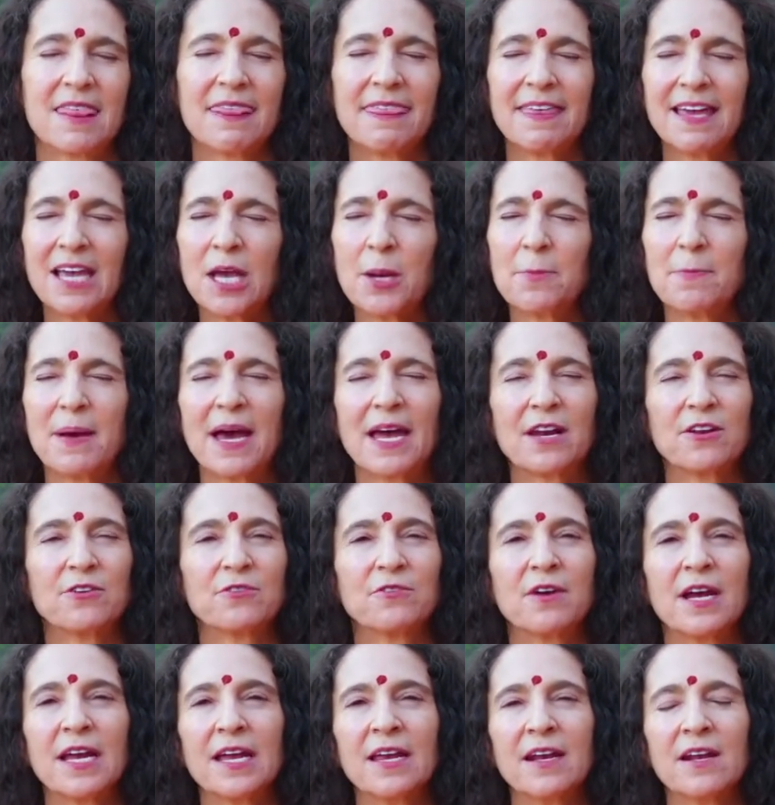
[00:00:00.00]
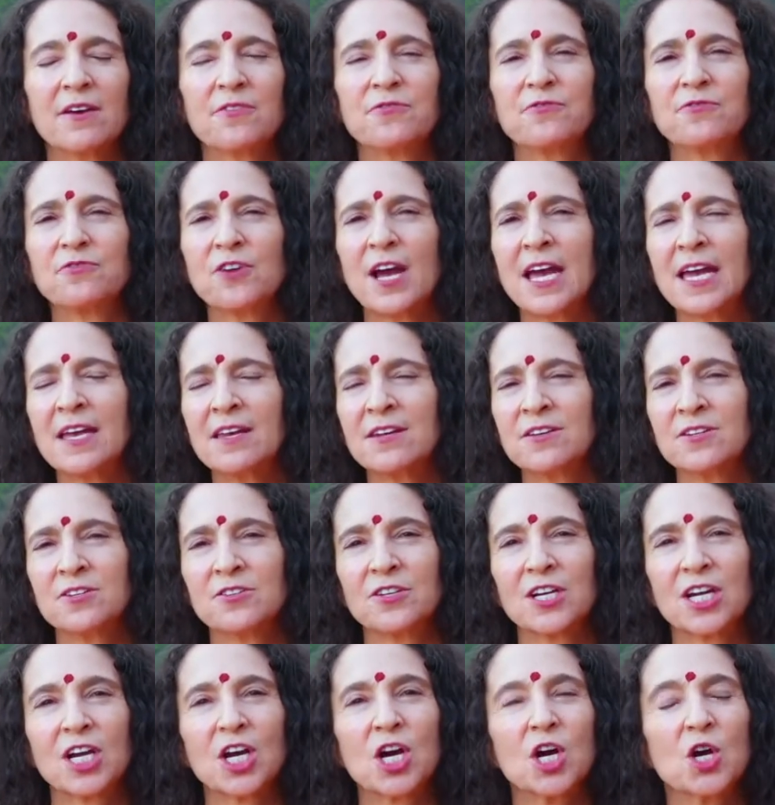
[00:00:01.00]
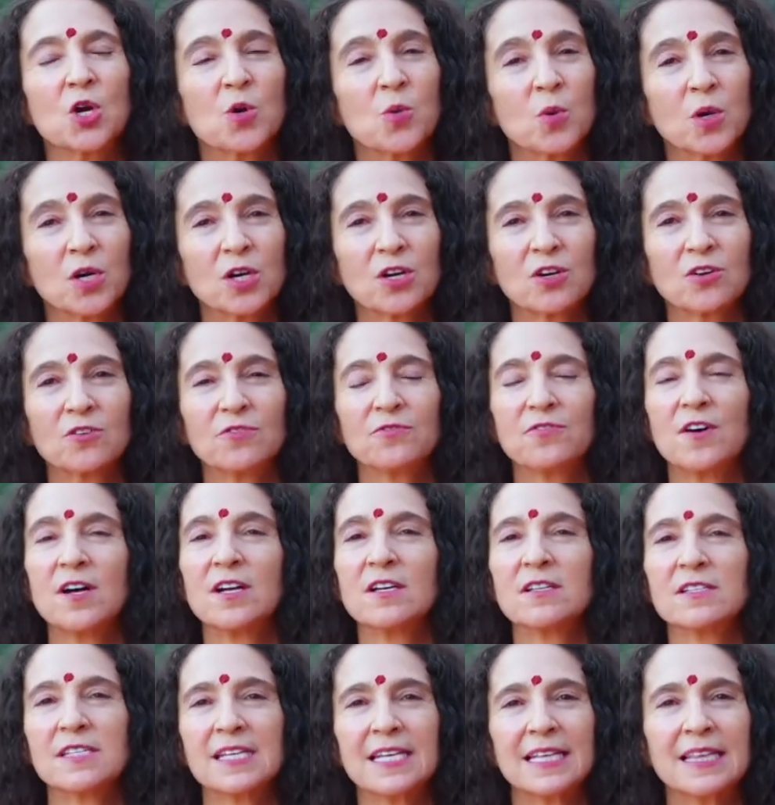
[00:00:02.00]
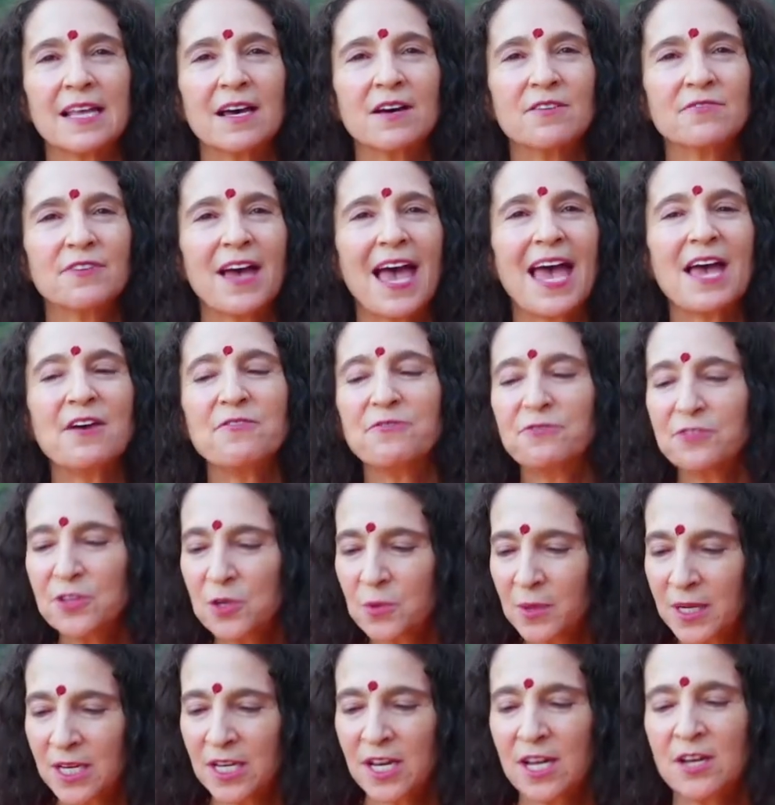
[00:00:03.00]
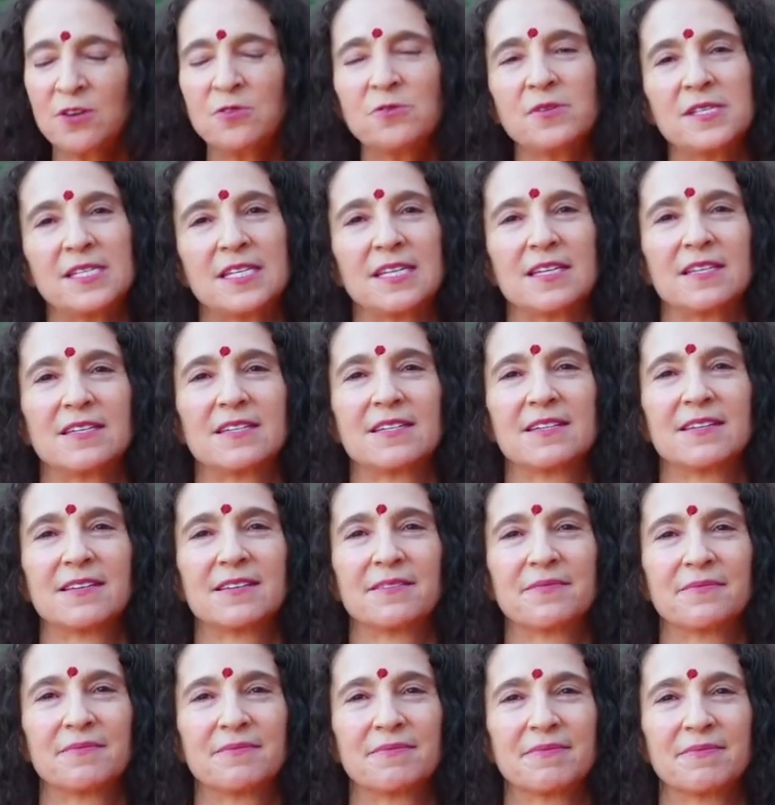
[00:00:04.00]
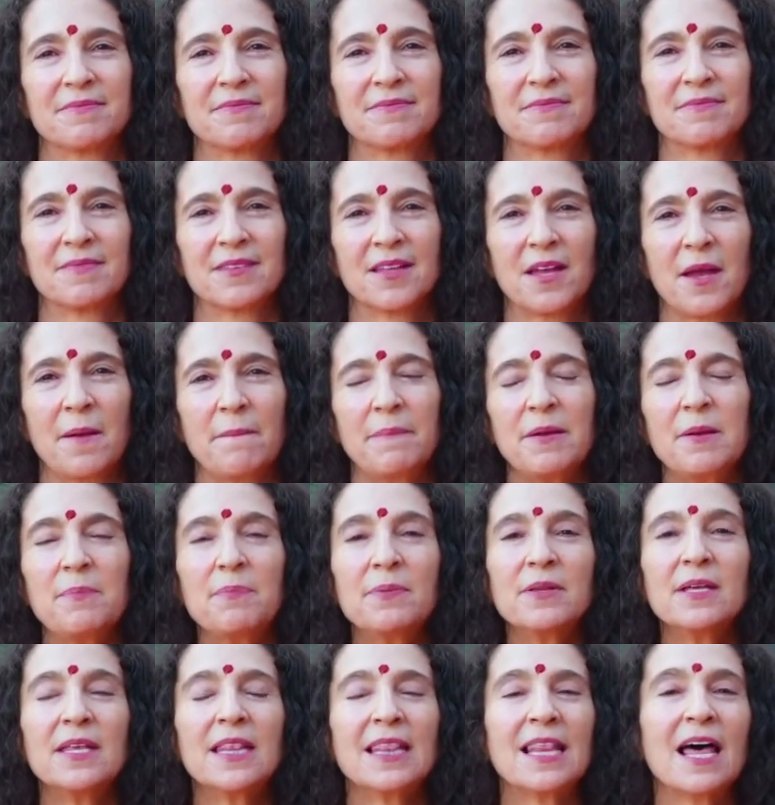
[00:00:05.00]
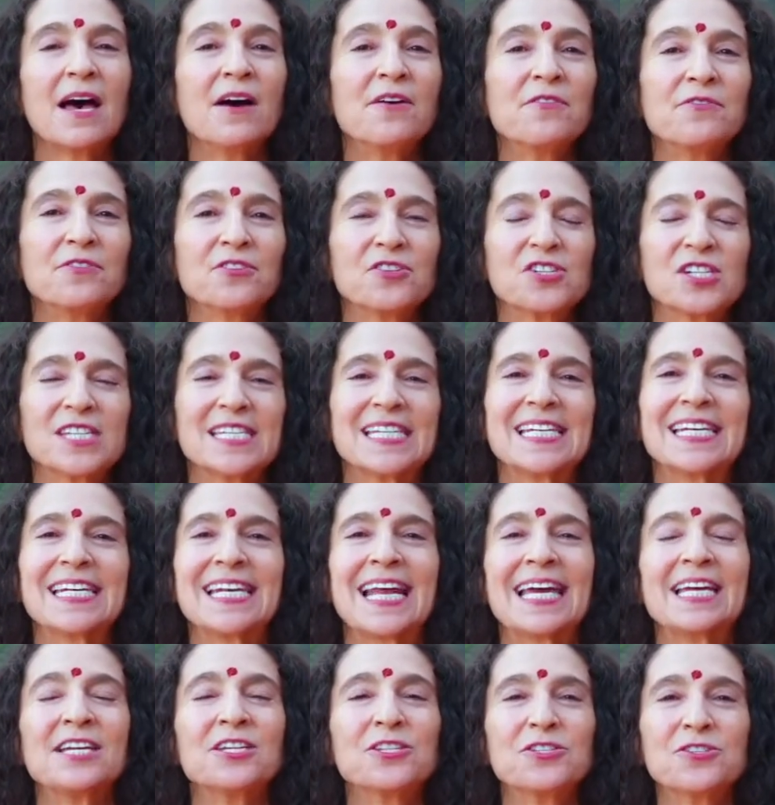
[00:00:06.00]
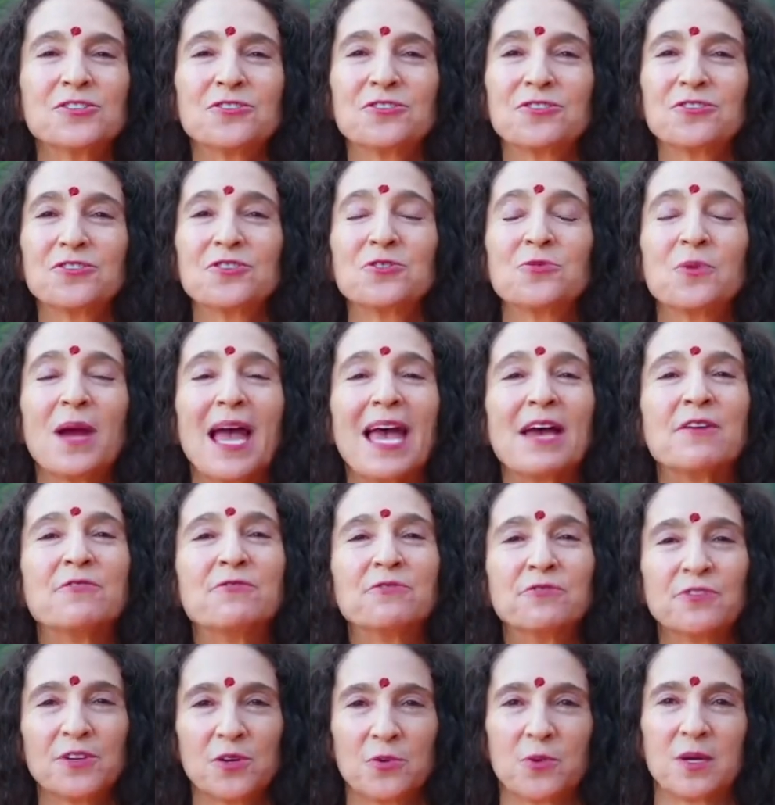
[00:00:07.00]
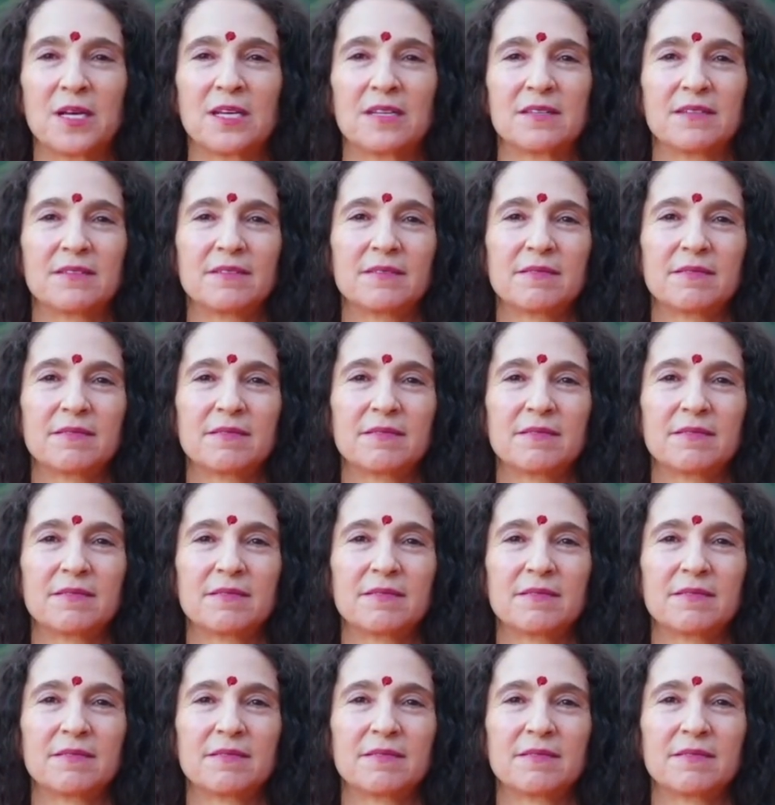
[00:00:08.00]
Think about it, right? A friend or a coworker falls in love, everyone knows it. People in love are just nicer to everyone.